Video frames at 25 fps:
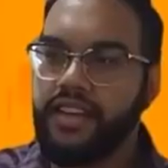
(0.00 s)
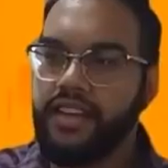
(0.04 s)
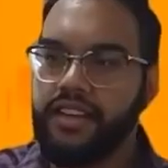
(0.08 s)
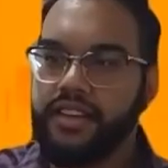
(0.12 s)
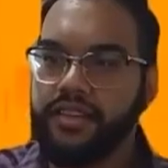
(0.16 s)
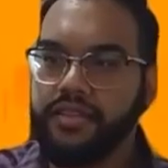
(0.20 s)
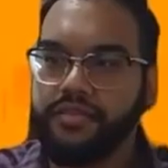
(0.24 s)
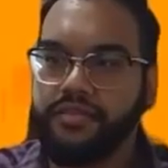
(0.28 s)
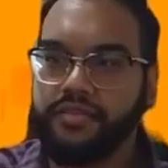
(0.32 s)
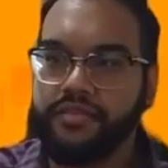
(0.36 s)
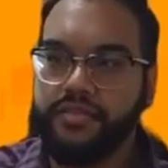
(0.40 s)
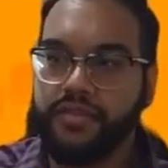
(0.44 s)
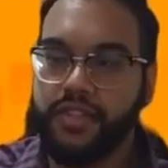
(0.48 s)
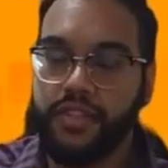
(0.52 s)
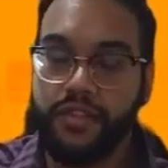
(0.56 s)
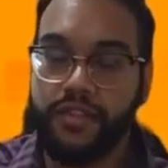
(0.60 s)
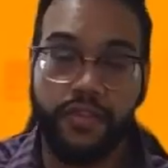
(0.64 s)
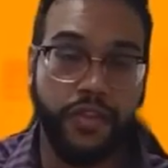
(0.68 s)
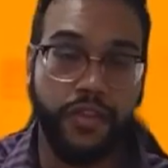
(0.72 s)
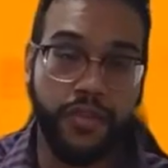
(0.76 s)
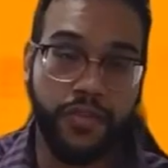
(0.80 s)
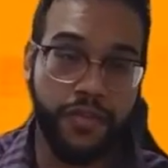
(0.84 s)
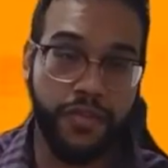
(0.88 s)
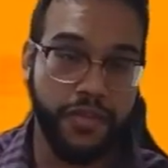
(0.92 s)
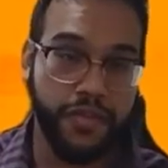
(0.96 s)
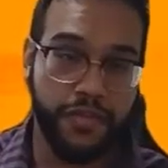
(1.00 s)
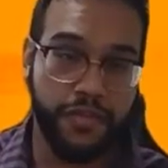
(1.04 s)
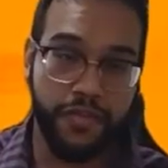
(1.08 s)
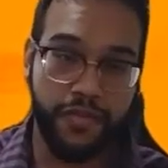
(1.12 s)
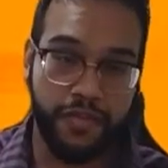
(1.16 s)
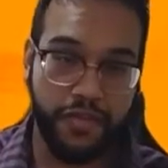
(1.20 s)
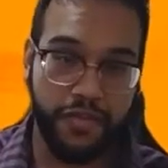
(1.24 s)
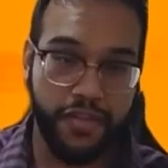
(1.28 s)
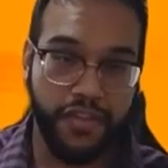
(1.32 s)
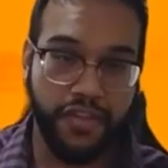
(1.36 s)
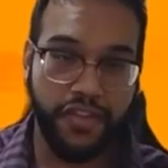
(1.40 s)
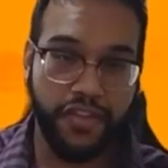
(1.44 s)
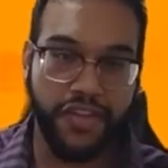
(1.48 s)
the first one is
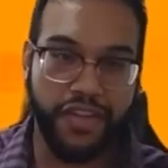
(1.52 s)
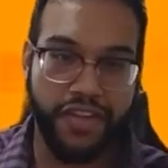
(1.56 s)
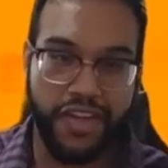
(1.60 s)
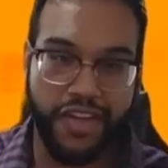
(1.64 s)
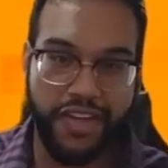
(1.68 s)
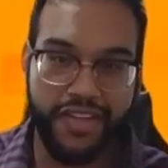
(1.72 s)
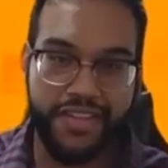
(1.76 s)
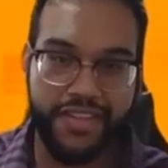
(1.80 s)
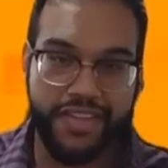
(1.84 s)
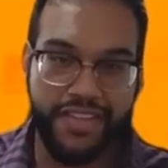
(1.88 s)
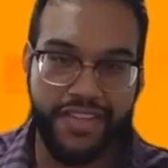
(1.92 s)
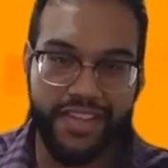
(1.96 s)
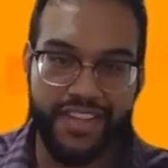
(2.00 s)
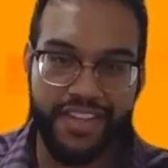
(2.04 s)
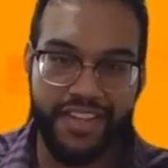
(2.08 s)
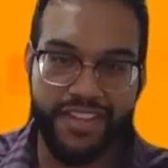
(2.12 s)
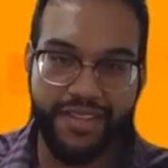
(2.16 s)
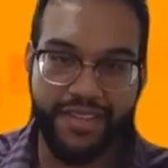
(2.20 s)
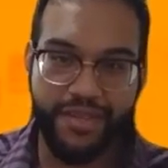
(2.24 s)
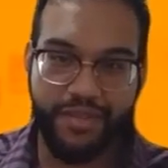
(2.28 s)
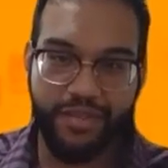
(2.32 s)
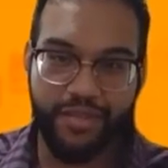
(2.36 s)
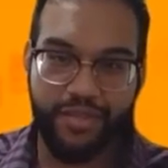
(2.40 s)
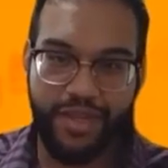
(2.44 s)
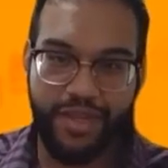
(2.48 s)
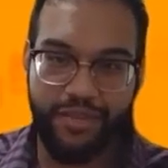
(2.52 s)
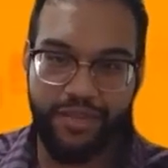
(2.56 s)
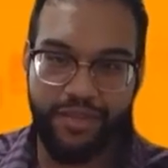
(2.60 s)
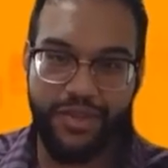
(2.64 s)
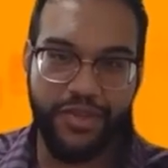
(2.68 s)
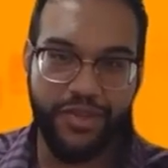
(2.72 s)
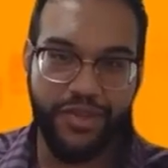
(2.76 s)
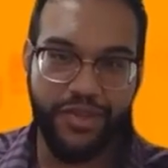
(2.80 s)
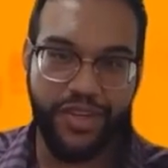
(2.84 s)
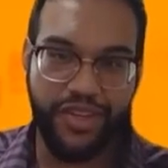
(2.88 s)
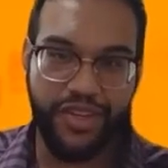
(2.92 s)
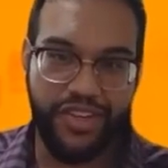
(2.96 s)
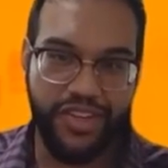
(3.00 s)
curiosity. People who
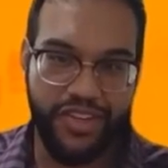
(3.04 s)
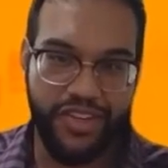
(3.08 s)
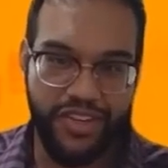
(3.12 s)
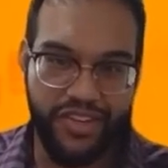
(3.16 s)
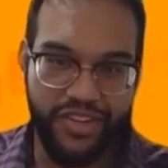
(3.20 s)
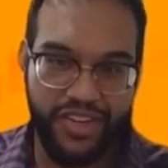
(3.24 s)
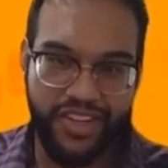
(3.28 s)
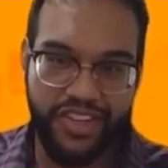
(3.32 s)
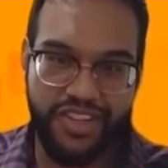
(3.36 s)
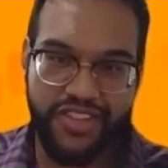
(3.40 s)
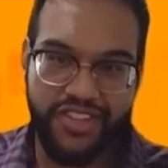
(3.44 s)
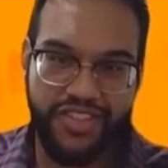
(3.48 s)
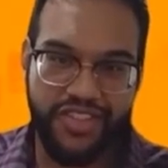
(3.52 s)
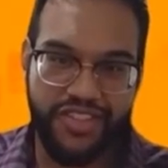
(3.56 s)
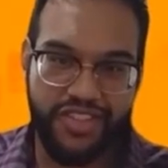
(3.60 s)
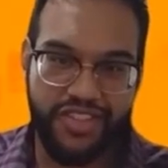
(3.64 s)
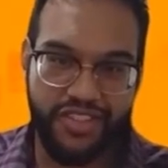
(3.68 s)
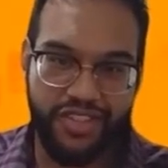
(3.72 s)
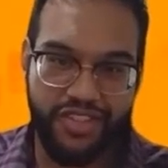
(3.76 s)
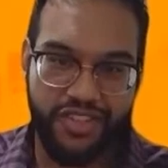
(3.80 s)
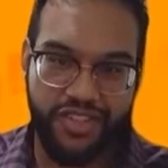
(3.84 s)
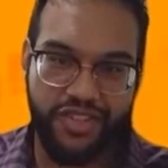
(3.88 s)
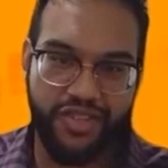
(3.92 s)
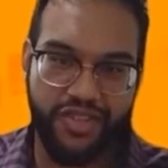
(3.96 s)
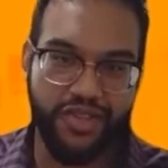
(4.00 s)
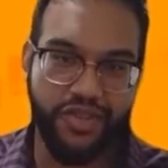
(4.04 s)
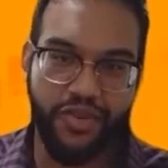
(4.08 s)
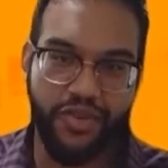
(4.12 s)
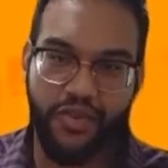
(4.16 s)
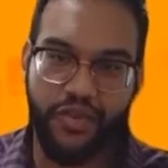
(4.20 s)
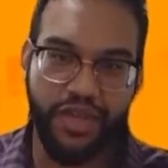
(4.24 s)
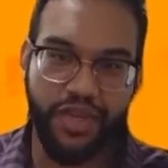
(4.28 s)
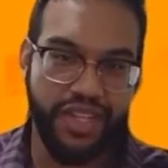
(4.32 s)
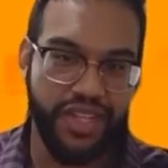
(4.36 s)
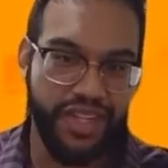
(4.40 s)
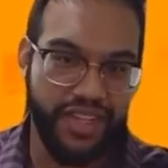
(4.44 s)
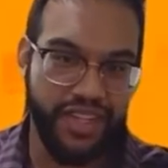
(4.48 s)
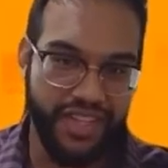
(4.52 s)
are curious show a
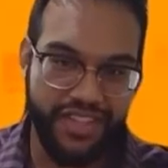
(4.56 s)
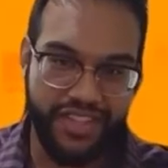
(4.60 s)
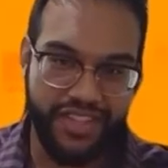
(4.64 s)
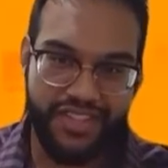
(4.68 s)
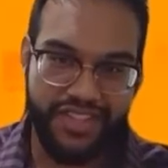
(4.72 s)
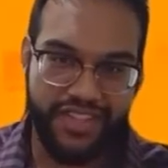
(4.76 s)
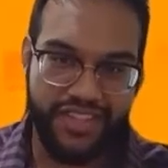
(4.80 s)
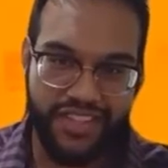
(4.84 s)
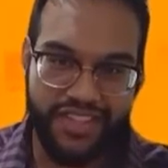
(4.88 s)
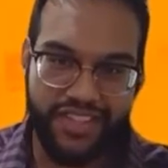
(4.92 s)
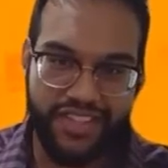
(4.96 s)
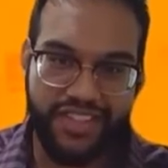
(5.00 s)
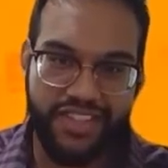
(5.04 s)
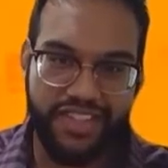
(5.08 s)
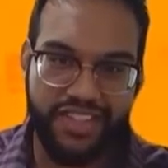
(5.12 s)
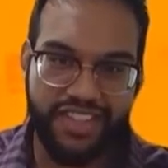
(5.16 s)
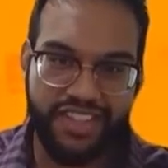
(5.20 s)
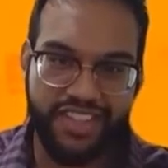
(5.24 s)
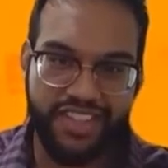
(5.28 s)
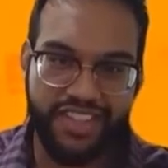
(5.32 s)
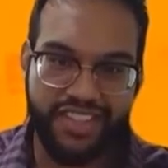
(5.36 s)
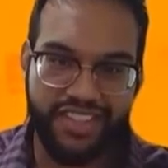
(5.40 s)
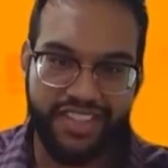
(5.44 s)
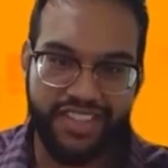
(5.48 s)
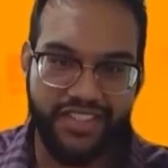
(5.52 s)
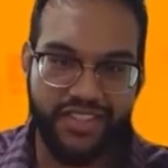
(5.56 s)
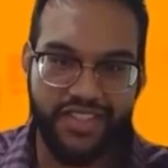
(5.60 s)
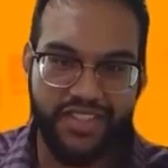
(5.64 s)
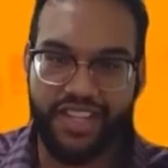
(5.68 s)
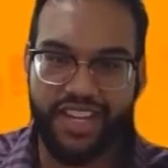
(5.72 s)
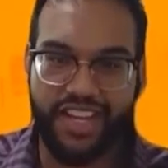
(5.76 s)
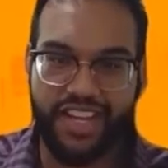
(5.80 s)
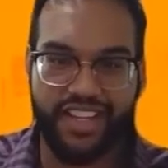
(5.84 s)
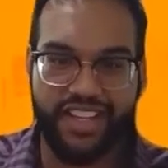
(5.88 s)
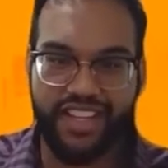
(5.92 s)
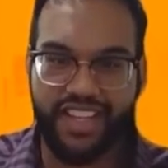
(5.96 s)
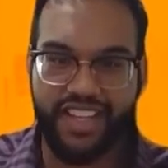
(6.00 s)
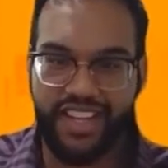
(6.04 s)
willingness to learn. So
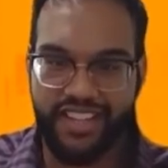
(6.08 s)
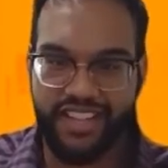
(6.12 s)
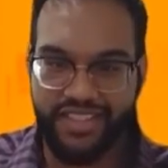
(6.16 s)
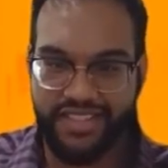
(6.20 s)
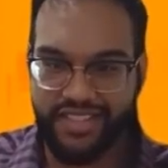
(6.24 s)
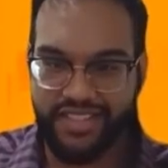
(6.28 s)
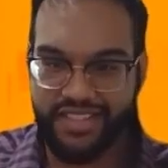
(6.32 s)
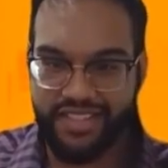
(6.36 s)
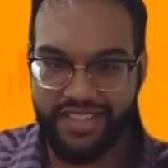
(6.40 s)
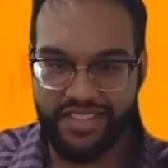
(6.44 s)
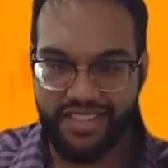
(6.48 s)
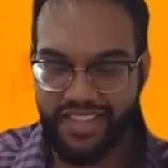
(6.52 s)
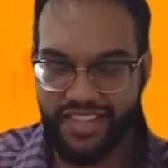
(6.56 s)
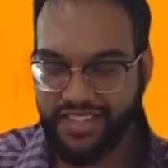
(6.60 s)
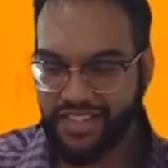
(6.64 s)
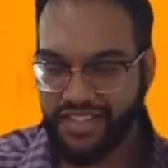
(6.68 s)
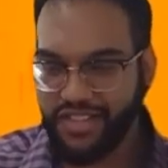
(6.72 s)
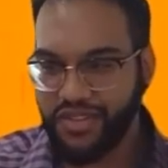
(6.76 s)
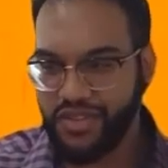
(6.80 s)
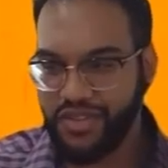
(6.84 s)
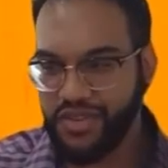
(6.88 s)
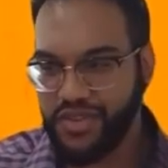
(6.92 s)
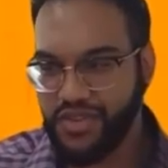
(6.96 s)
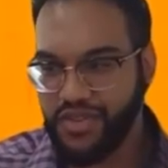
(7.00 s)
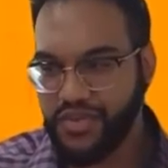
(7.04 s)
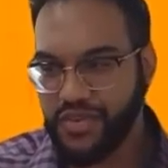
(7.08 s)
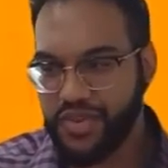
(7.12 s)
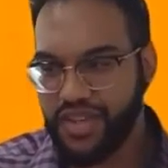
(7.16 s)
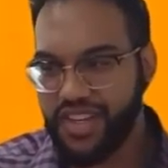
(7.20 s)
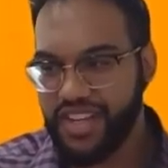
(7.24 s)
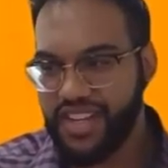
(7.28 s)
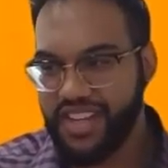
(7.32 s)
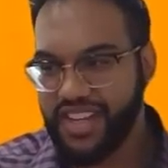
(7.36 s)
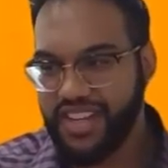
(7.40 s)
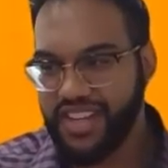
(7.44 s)
that's a huge one.